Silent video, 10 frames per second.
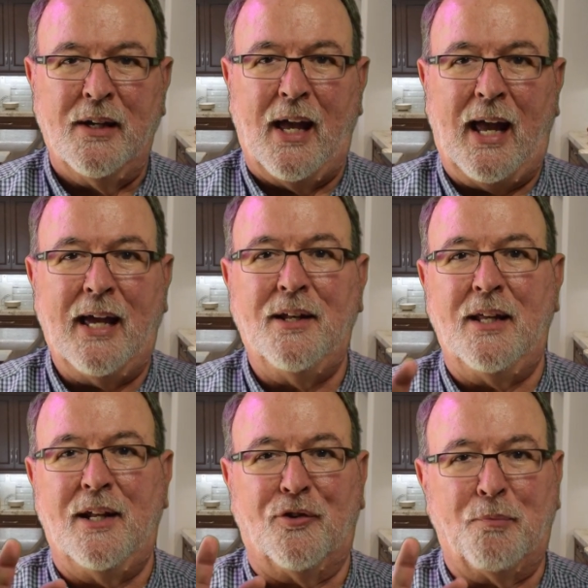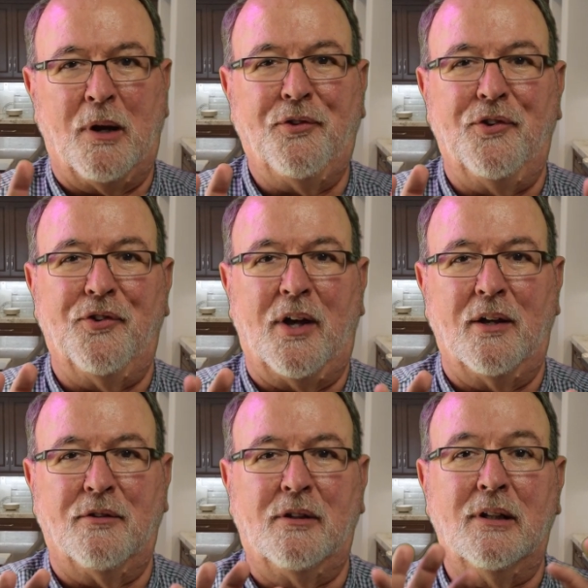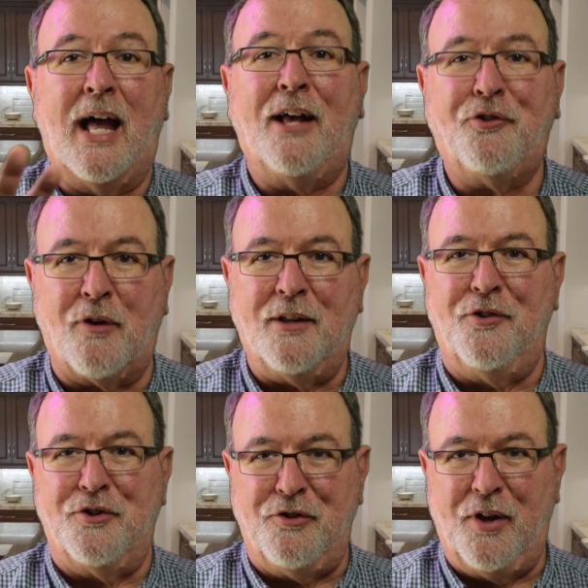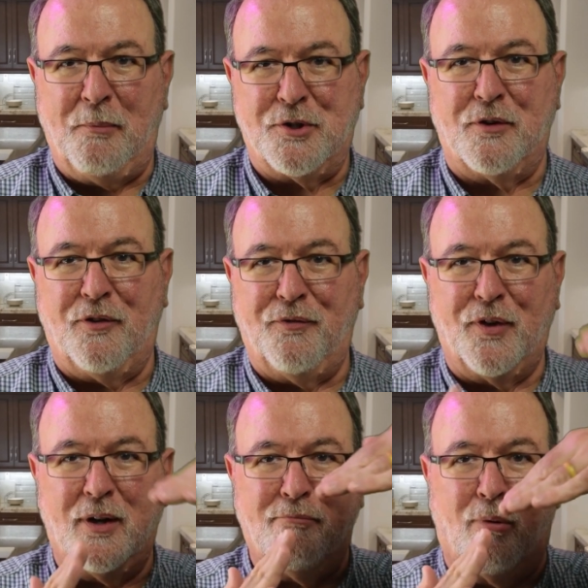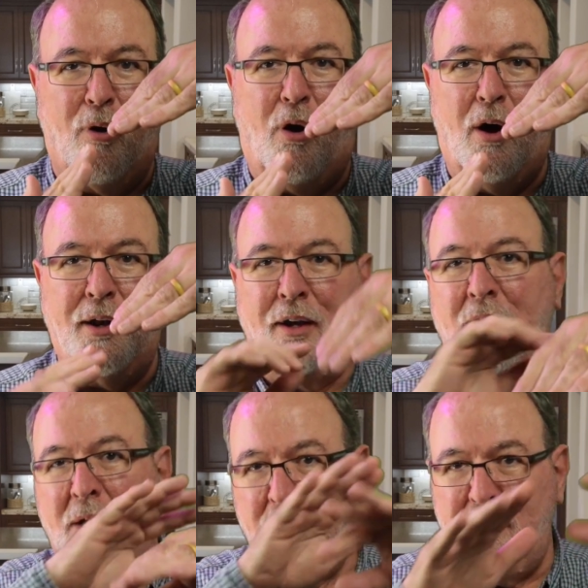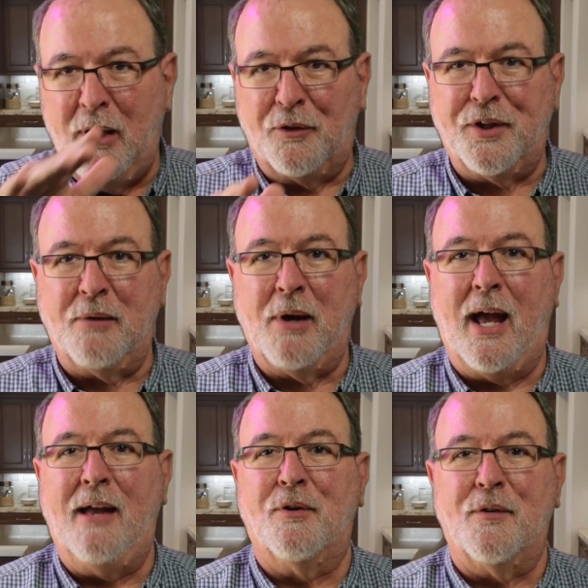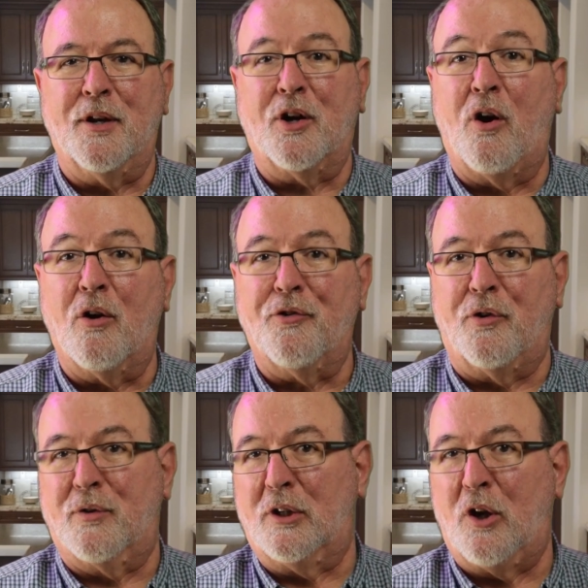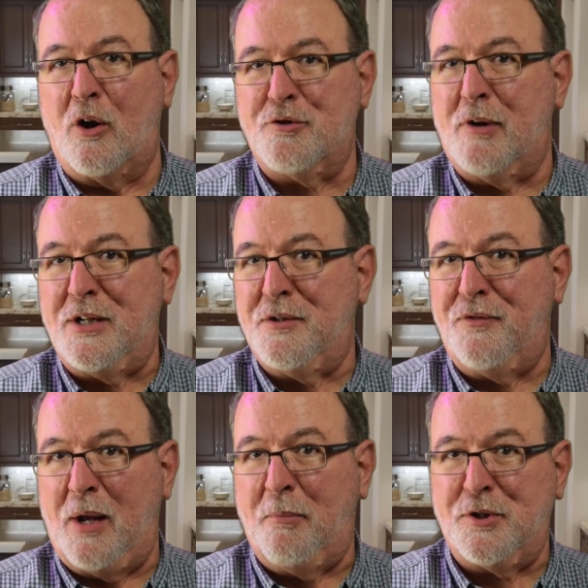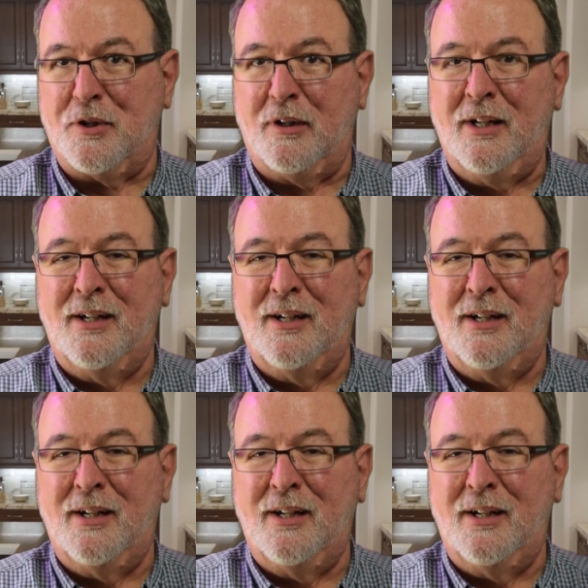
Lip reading: and it expresses a glass transition temperature, this very broad melting behavior that occurs over a large range of temperature.